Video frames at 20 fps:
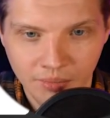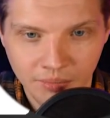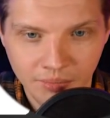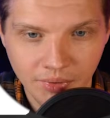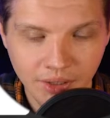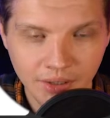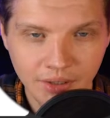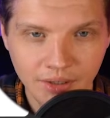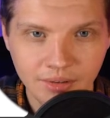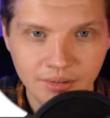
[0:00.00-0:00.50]

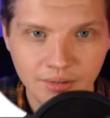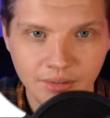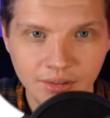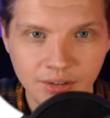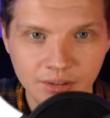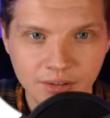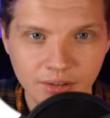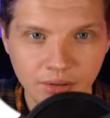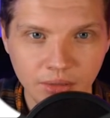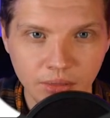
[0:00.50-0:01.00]
But
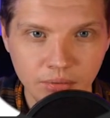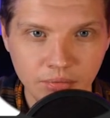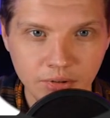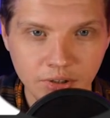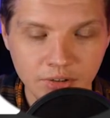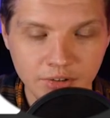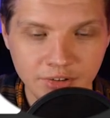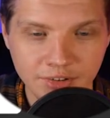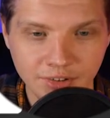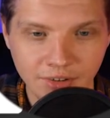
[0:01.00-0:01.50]
there are
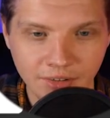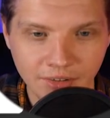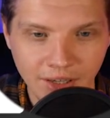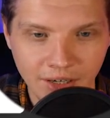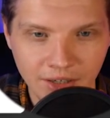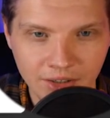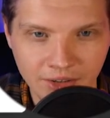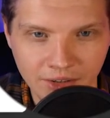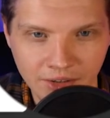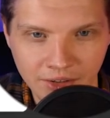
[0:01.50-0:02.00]
three
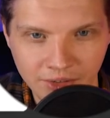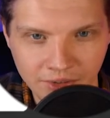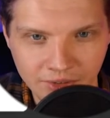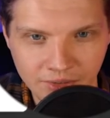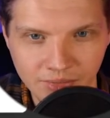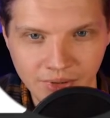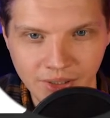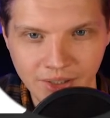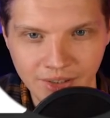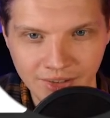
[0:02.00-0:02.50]
scenarios
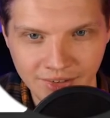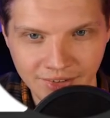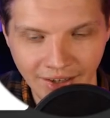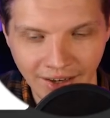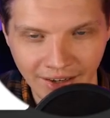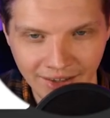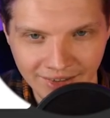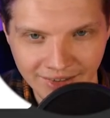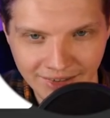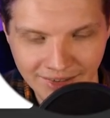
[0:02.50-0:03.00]
when
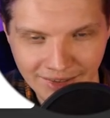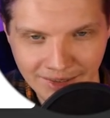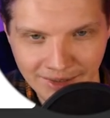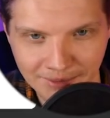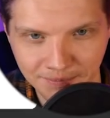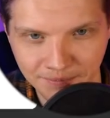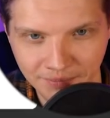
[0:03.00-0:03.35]
exactly